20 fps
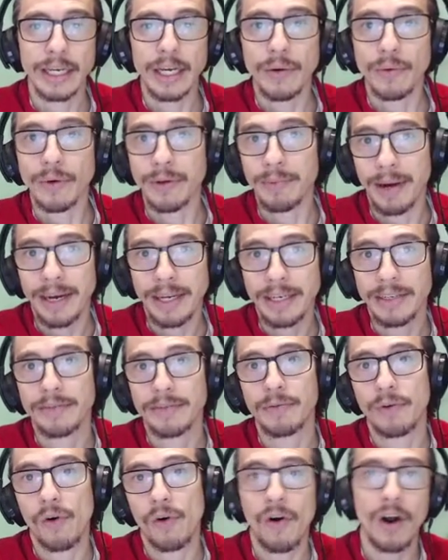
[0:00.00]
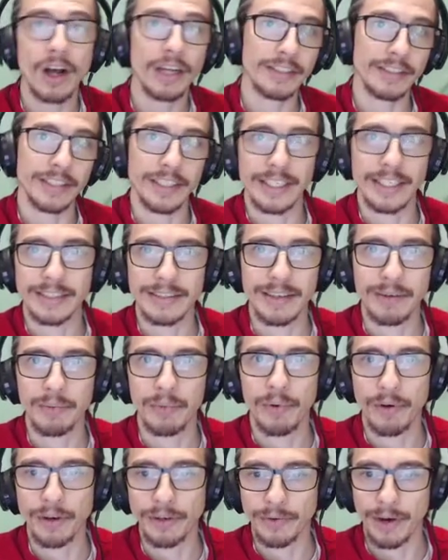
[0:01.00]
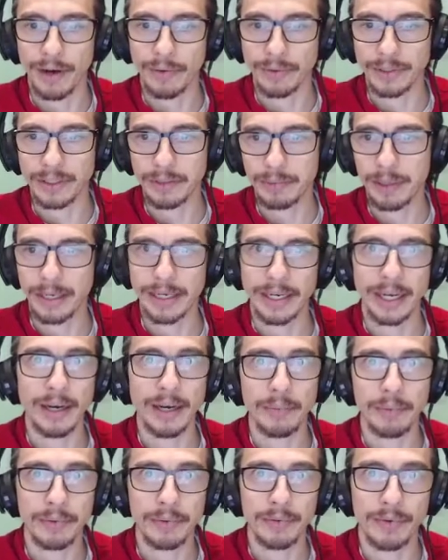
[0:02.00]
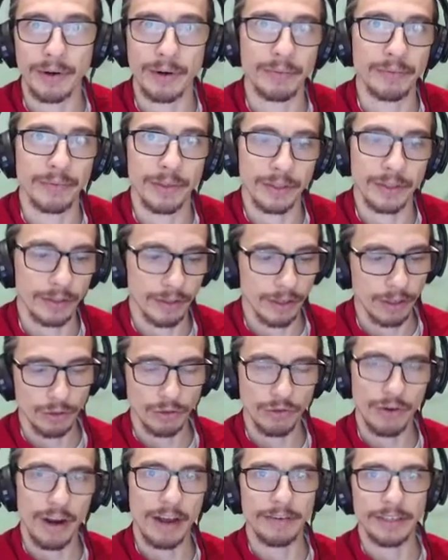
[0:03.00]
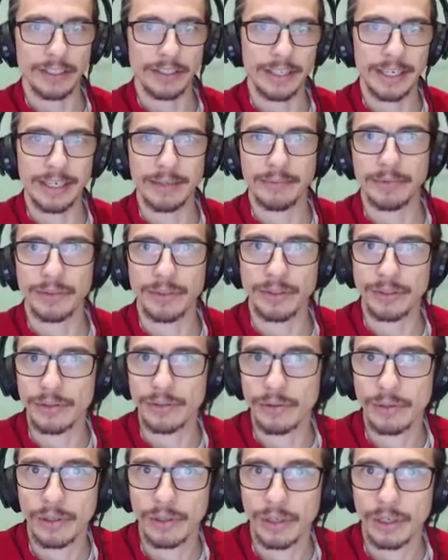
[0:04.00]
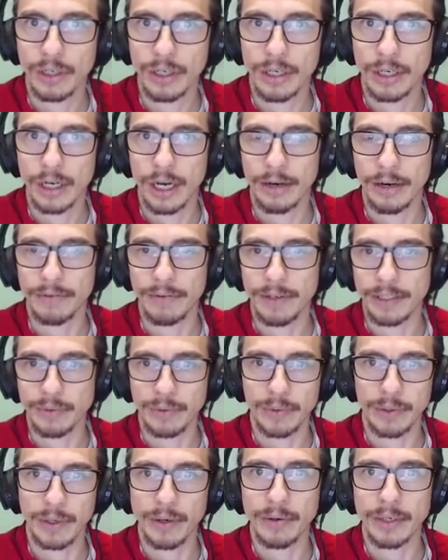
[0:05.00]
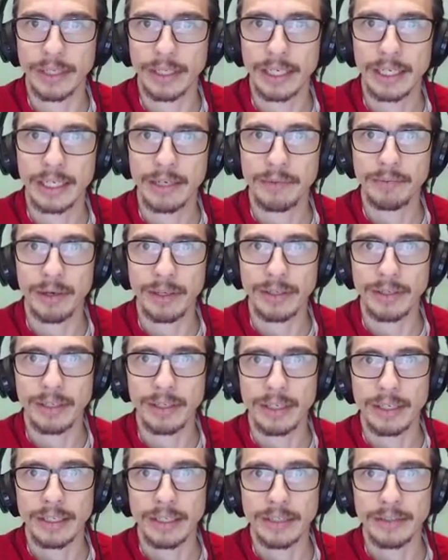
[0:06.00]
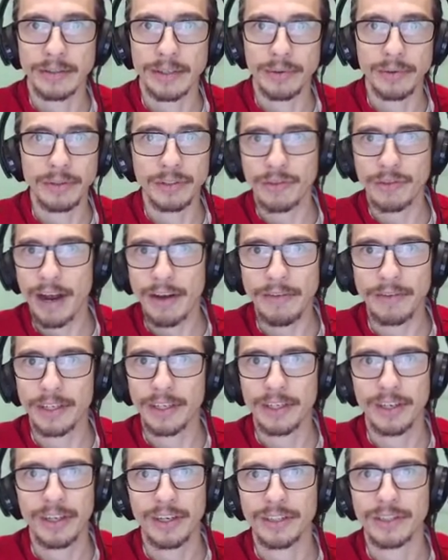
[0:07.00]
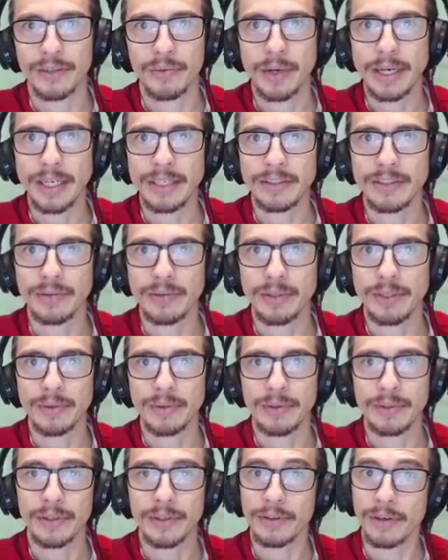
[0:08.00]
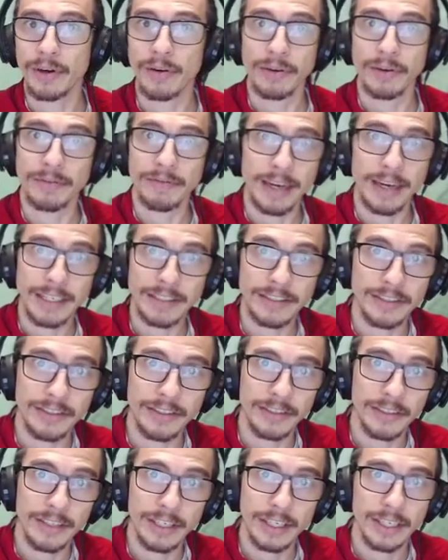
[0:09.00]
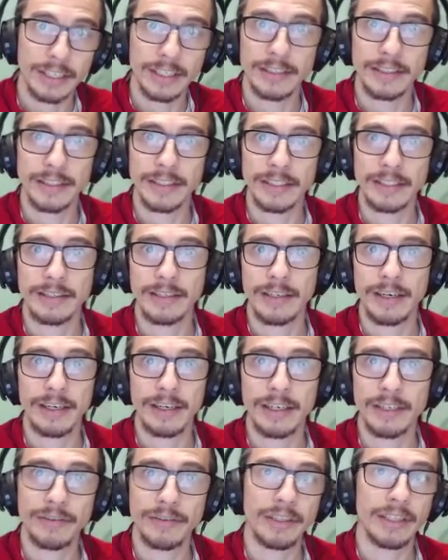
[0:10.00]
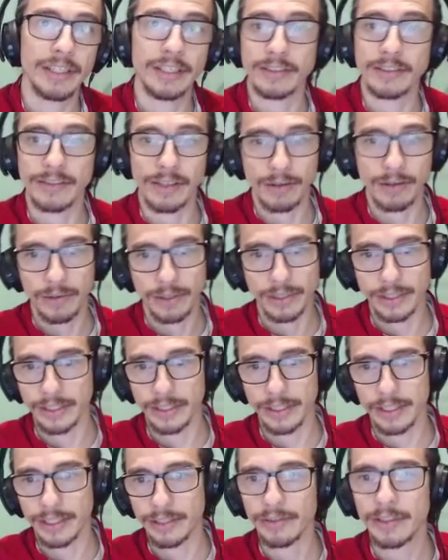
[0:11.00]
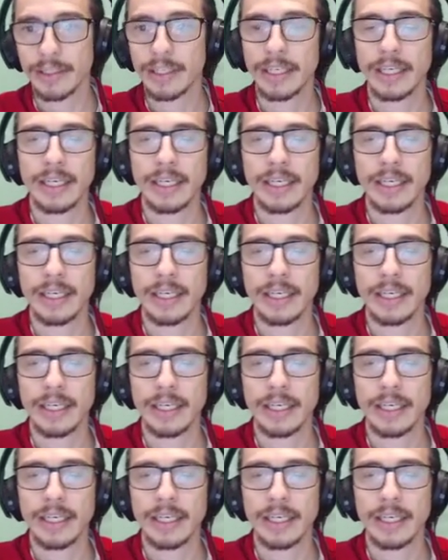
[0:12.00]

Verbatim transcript: We might have crossed it at some point while we sped up from the slow traffic jam to how fast we were going, but there was traffic along the way, so we were going faster than 100 and slower than 100,